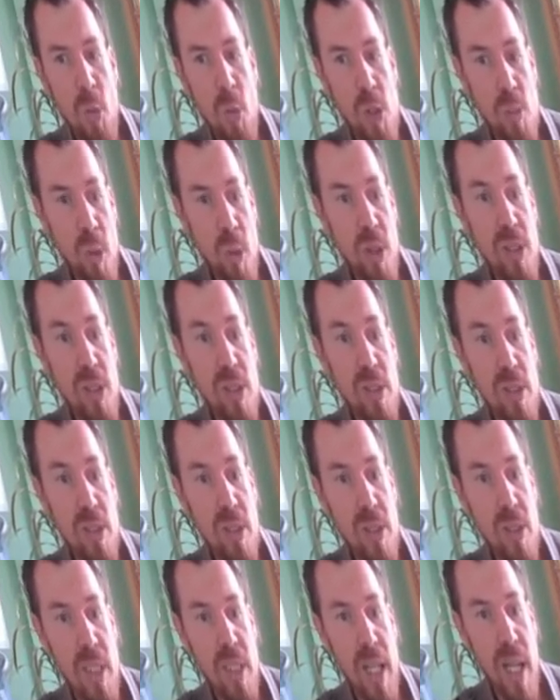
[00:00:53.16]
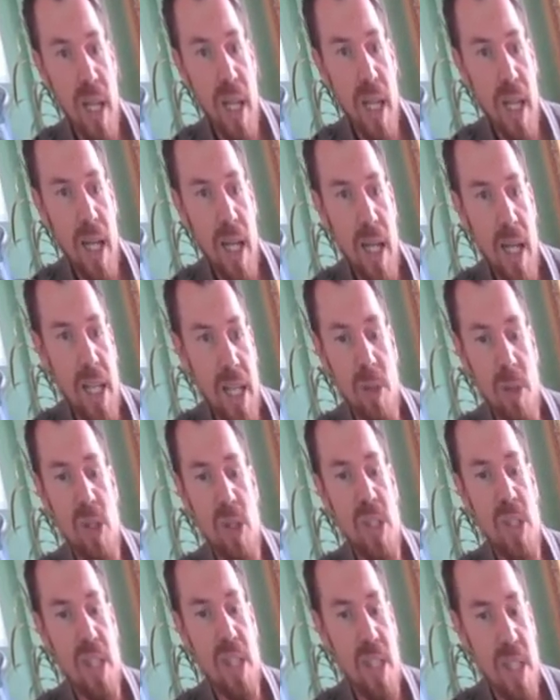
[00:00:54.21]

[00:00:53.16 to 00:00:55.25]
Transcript: was prison, and he was